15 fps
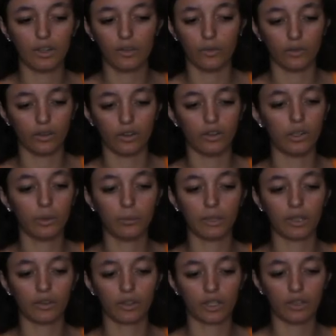Hold on, let me
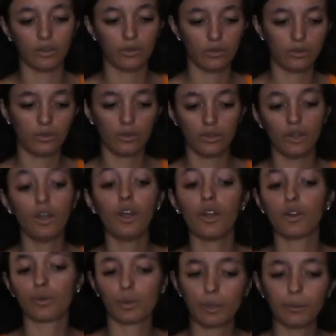count again.
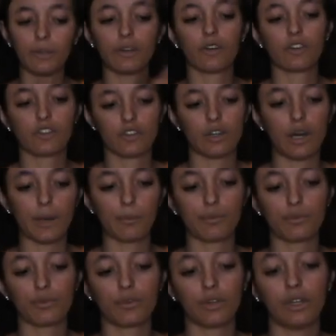Three winners, top
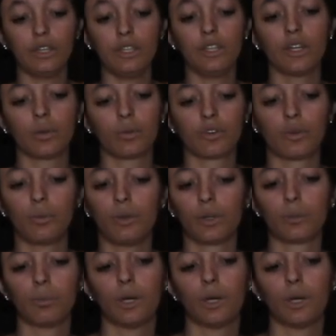for the neon was a winner,